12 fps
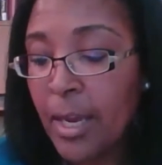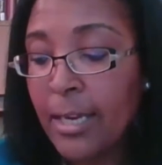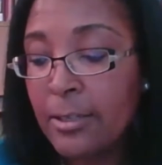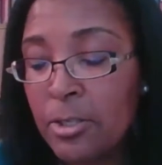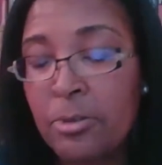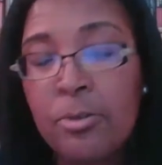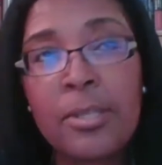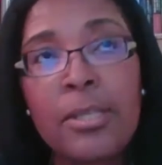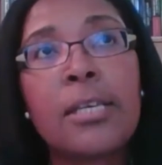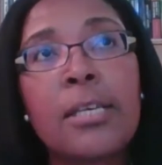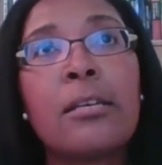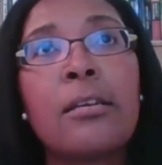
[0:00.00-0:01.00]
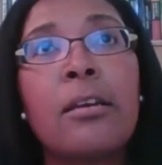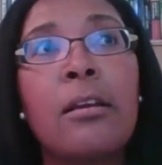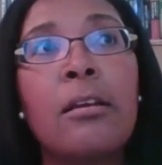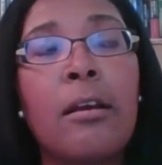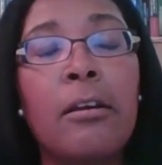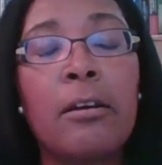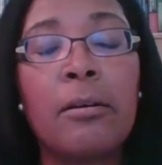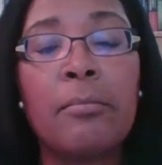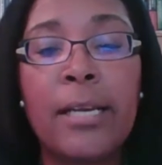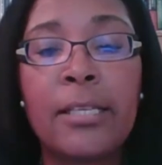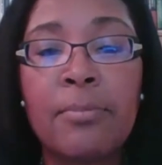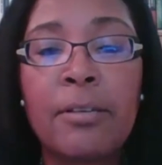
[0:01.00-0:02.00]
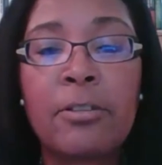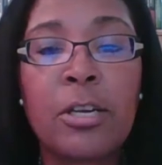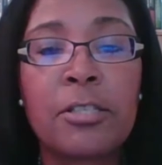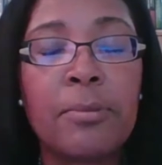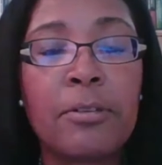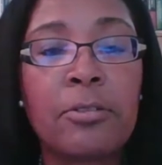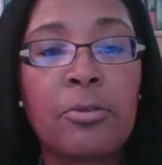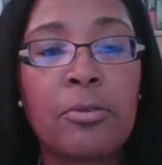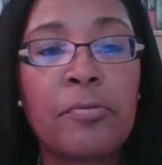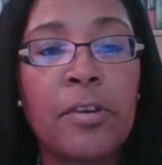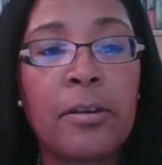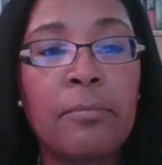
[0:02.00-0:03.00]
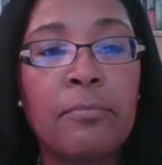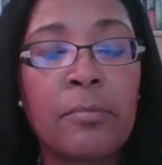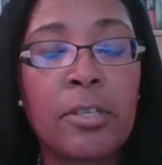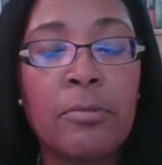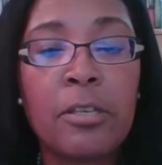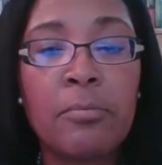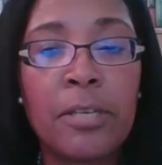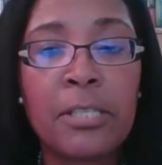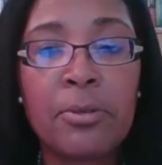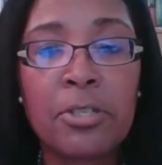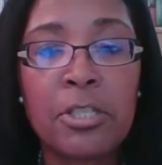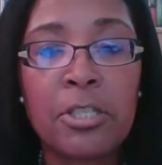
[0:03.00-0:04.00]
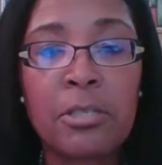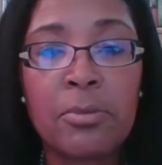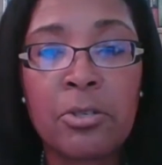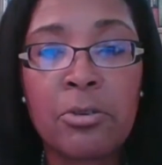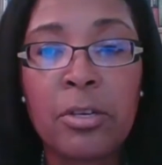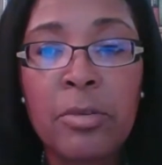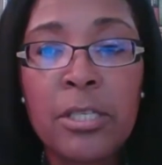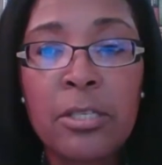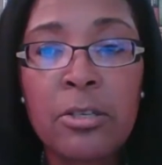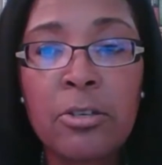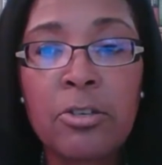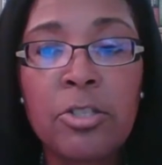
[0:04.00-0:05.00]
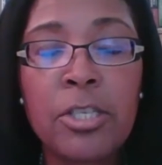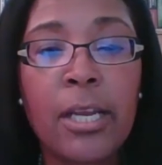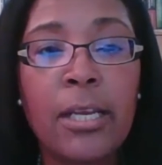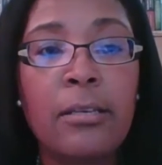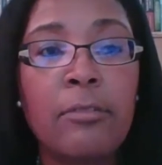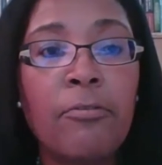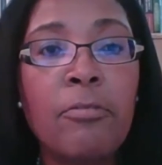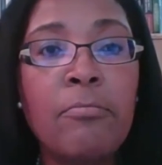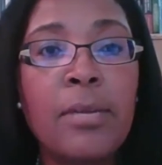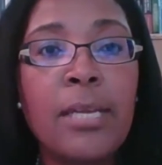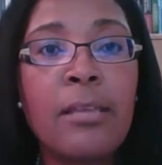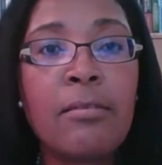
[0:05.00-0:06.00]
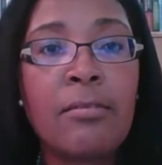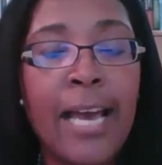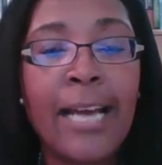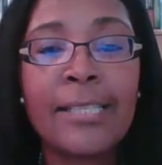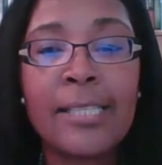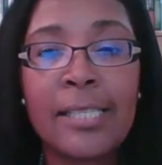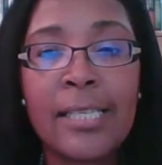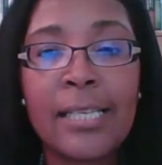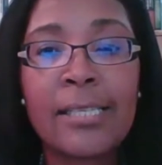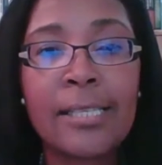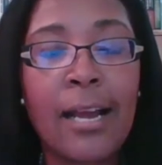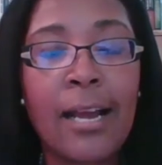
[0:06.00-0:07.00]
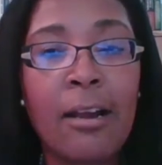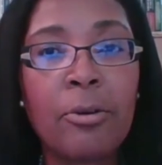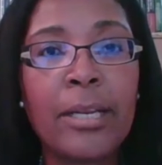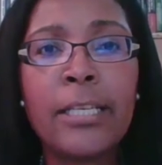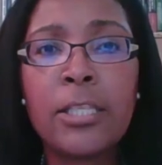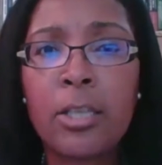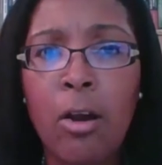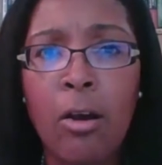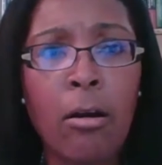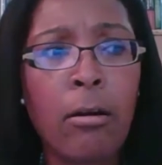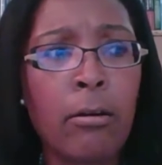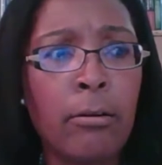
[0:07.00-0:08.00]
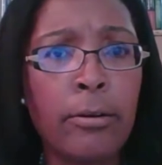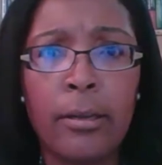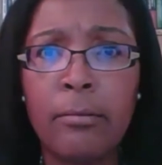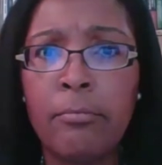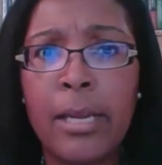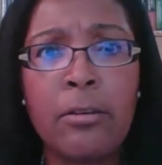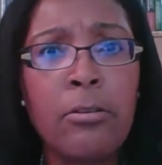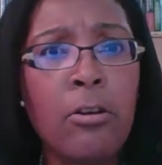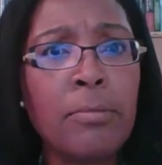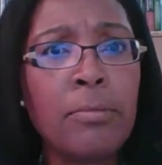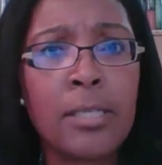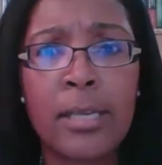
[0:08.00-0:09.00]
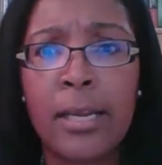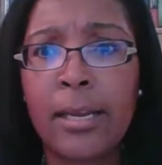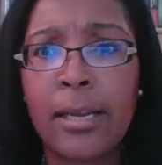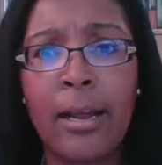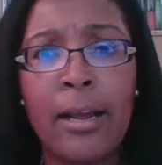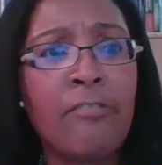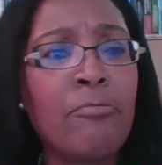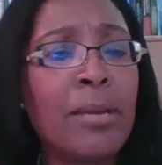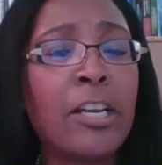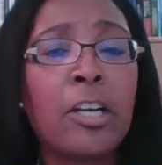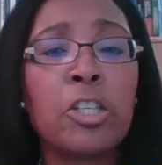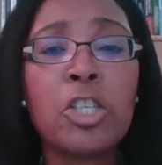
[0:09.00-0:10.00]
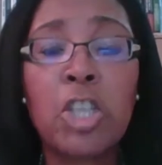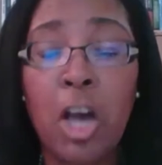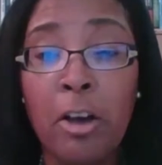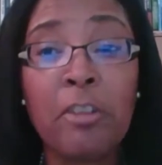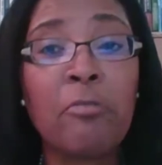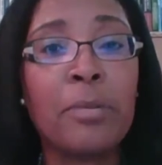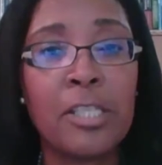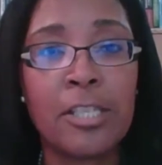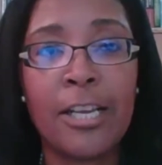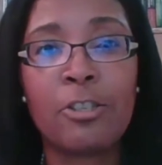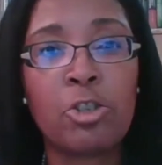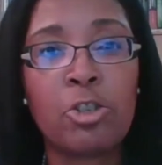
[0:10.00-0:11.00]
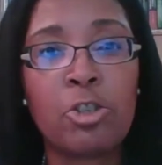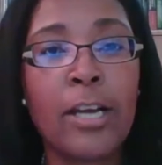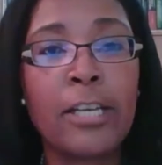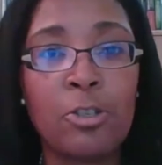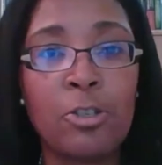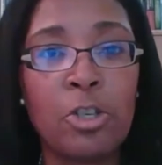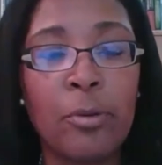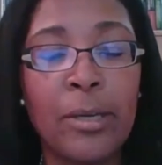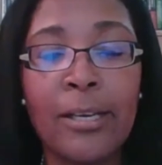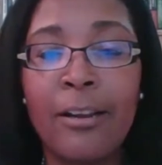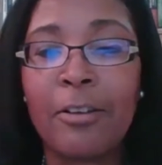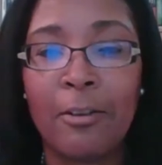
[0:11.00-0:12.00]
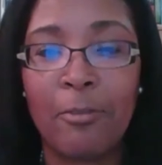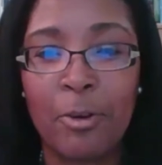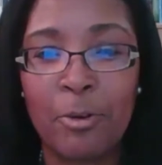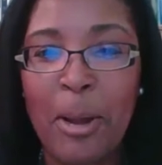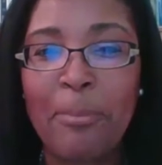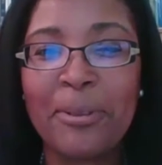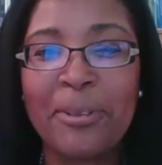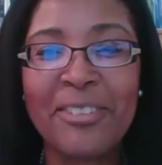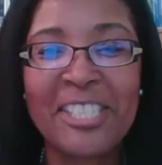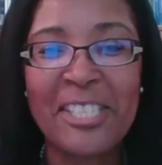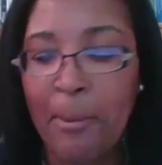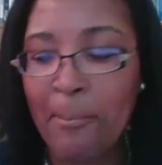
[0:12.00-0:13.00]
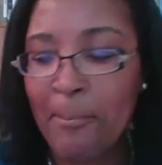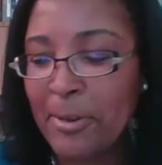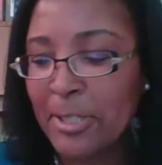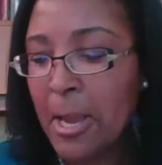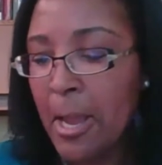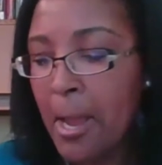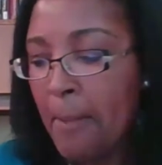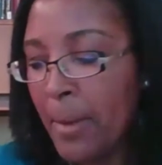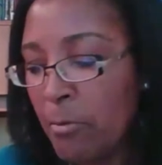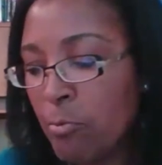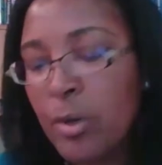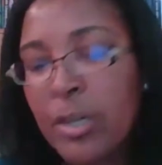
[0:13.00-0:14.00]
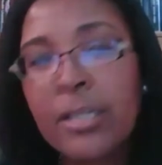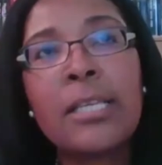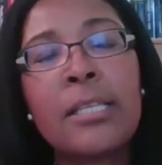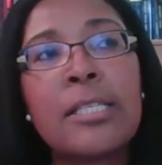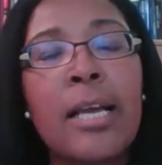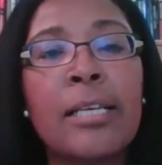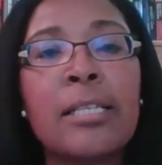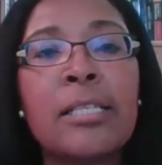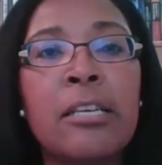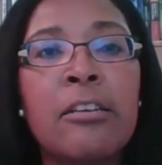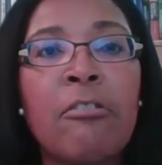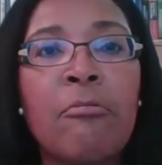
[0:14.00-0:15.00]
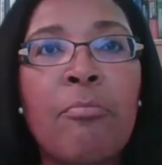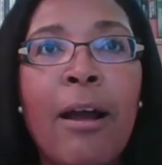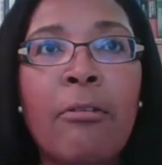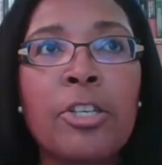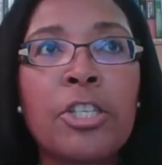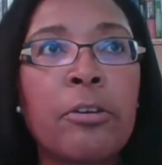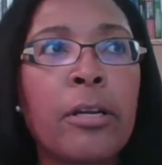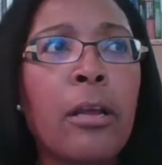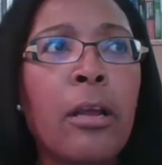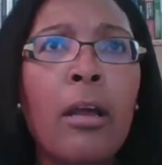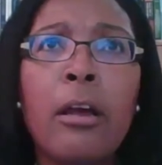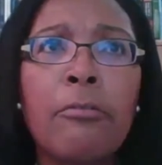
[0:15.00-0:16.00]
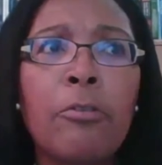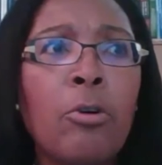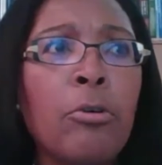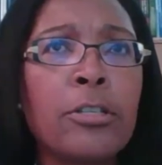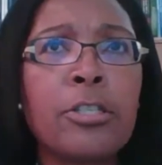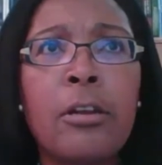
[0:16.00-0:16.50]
I do think Etsemaye talked about sort of community-based participatory research, and for me, that stands out. It's hard, and make no mistake, and I have made a ton of mistakes trying to do it, and I'll give you a couple of examples, but really this idea of power sharing. Of course,